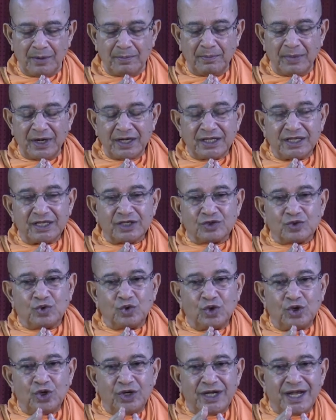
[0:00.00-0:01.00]
But this
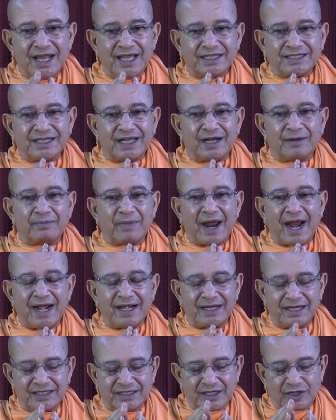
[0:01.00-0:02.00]
goodness and
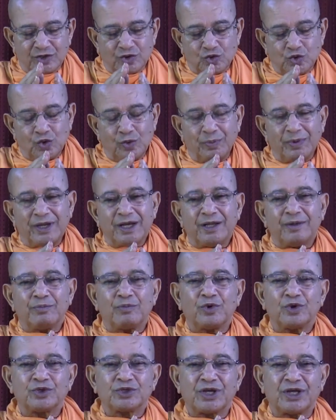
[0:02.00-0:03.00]
badness are
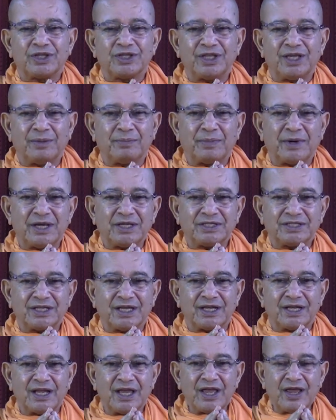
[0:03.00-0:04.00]
superimposed on the
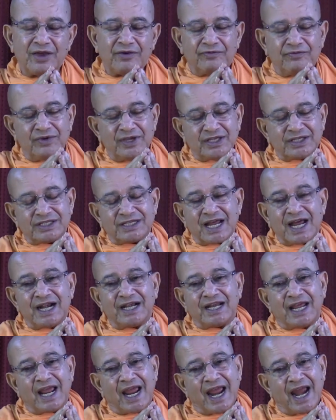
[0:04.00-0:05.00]
person. We
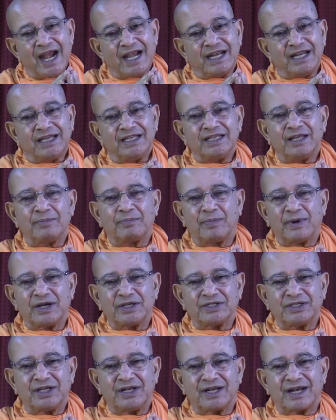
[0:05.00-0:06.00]
start hating the
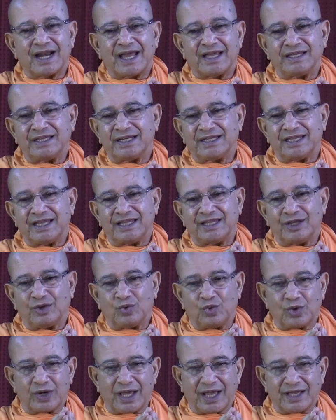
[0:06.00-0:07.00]
person rather than the
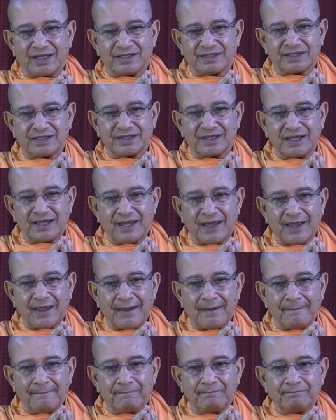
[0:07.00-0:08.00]
gunas.
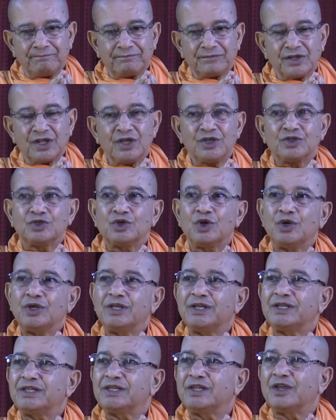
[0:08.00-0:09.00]
So
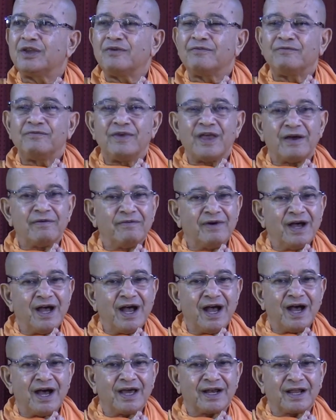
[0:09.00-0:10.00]
in
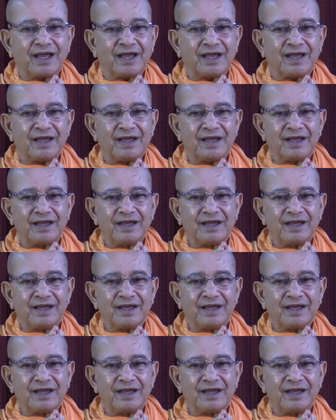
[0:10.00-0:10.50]
Vyavahara,